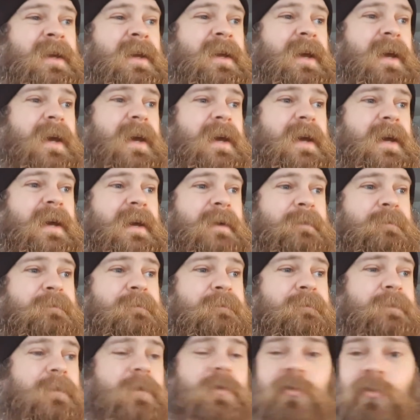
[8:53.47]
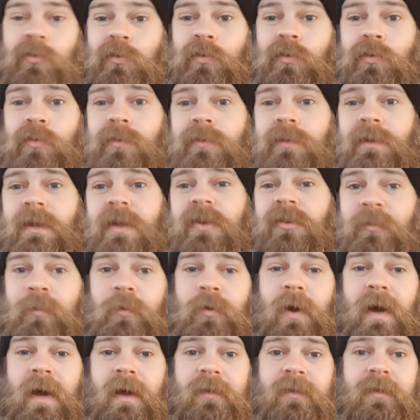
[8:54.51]
So he's a
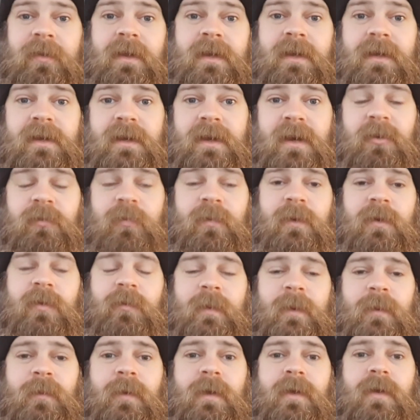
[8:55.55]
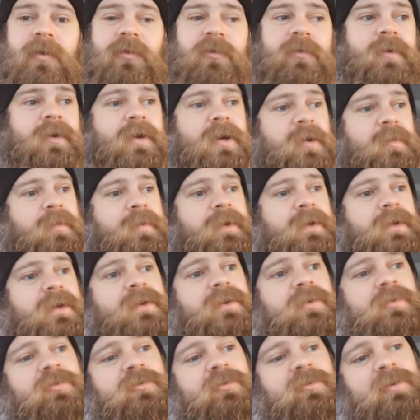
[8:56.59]
Braw athlete. He's been with us for a couple of
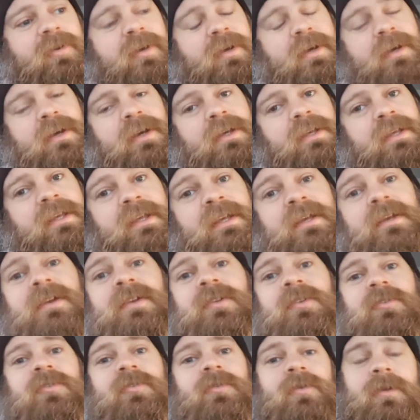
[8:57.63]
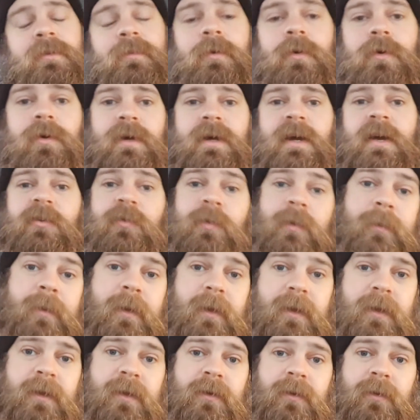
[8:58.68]
years. He is on the broadcast with
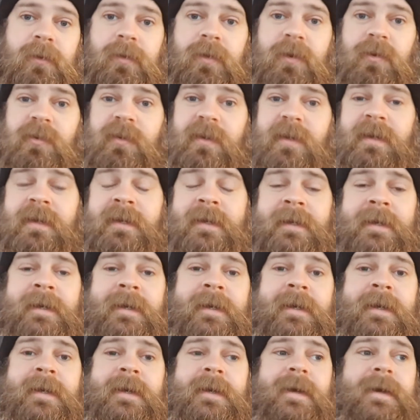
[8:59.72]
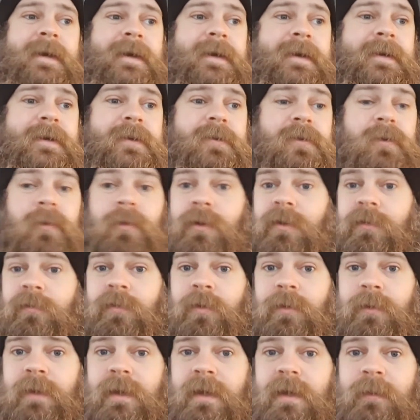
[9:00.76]
Billy on Thursday. So looking
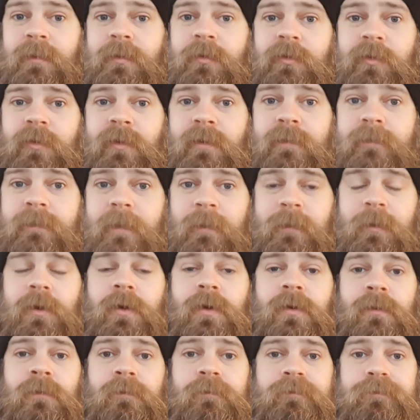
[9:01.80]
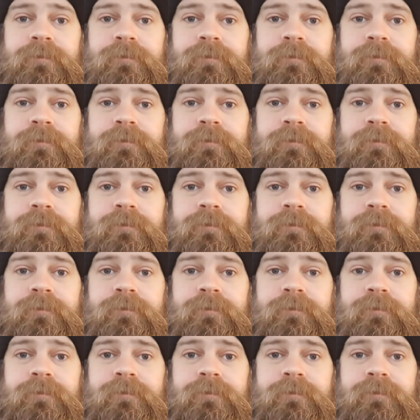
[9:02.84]
forward to that episode. That'd be cool.